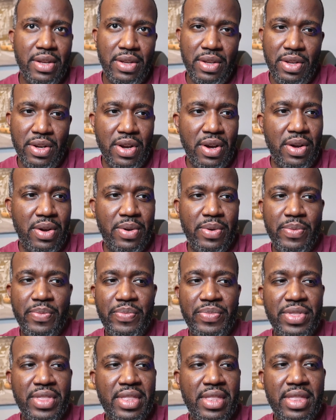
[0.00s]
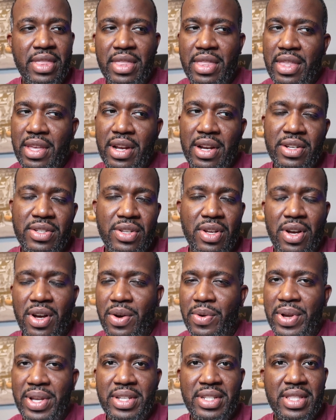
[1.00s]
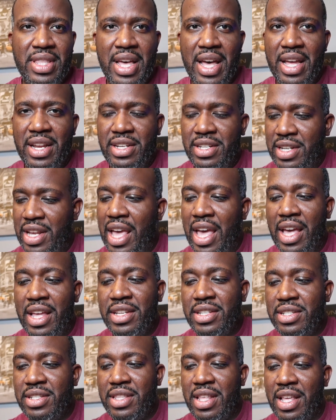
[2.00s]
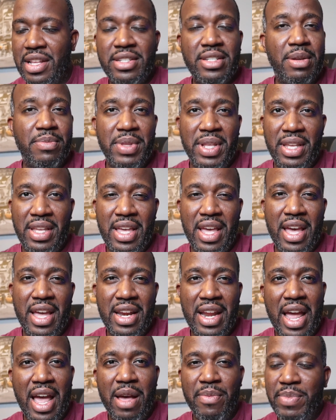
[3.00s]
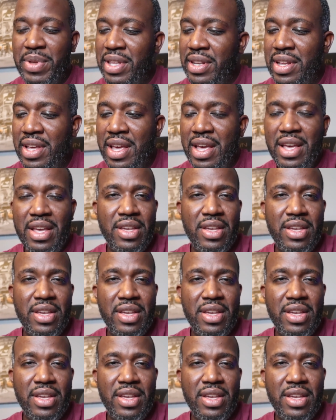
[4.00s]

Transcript: you know, there's always that chance that something can happen.